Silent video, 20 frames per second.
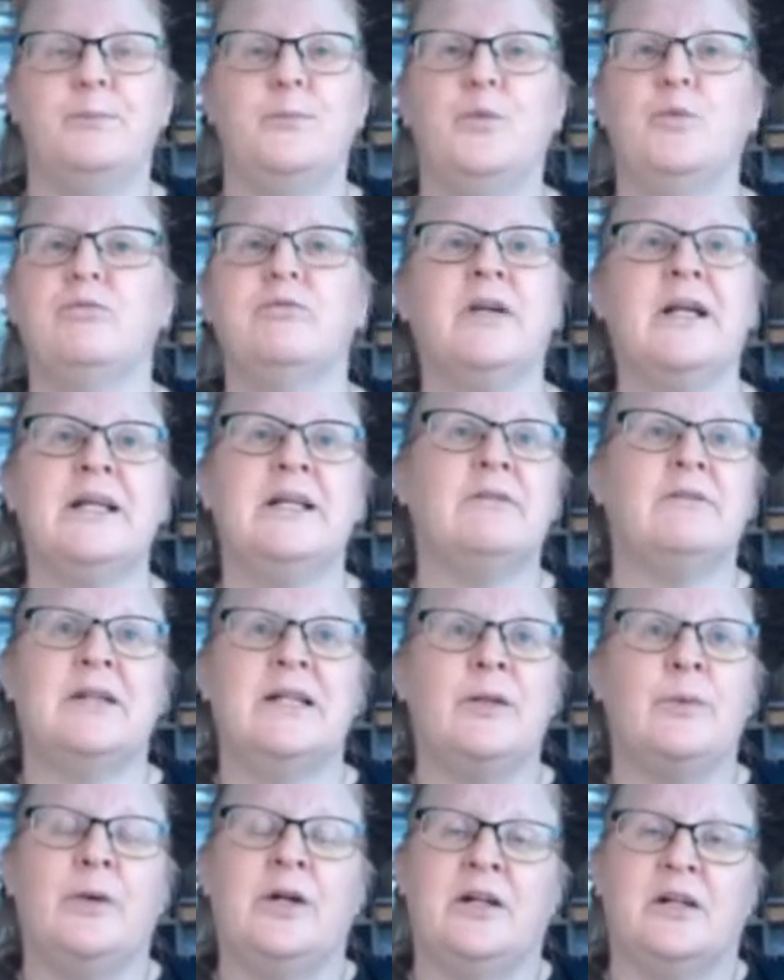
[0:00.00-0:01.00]
really
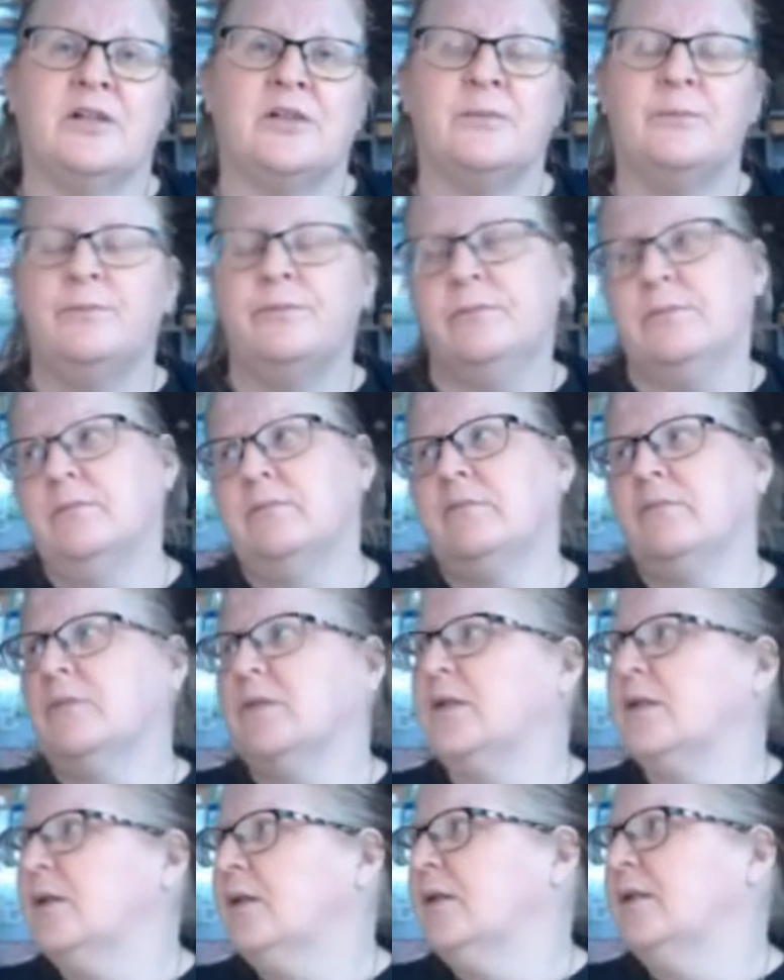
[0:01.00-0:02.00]
weird.
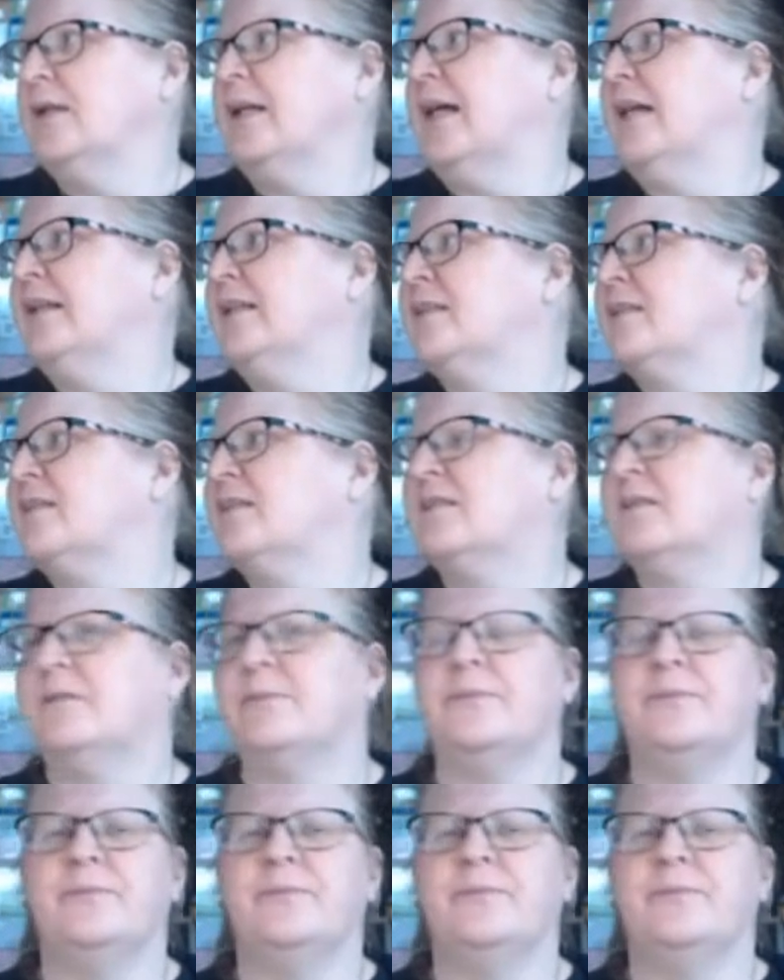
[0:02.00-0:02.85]
And it's